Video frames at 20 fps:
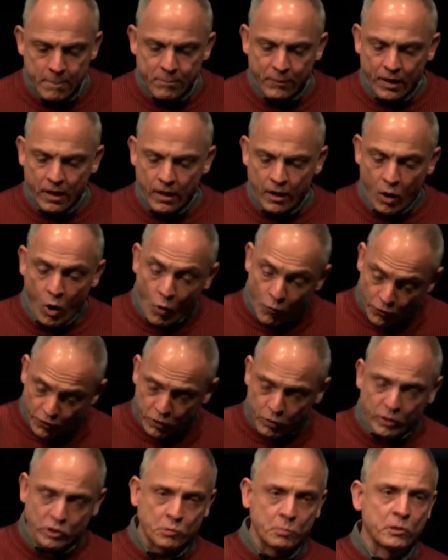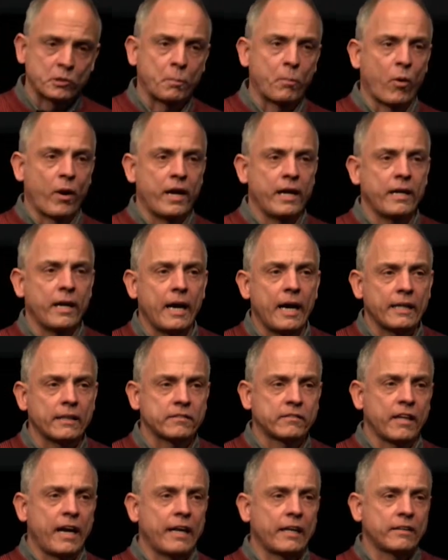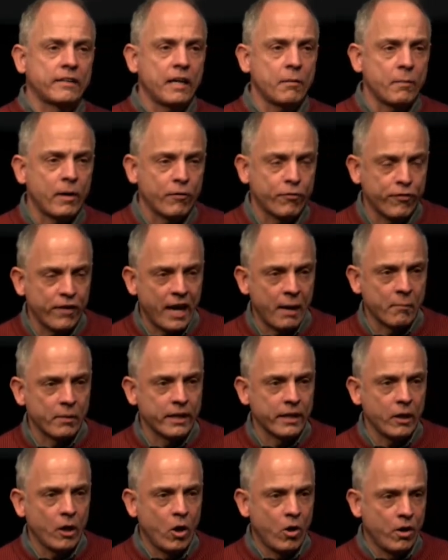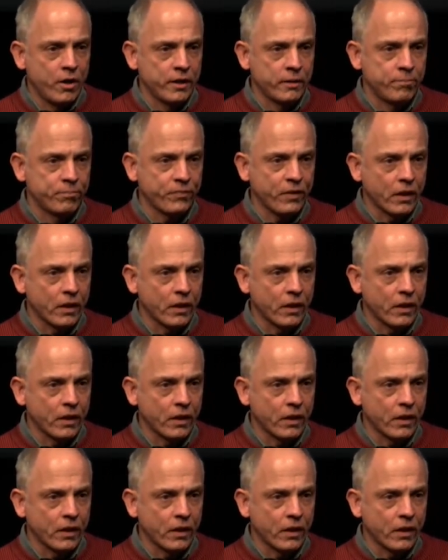Over the Christmas break, I decided to take my family on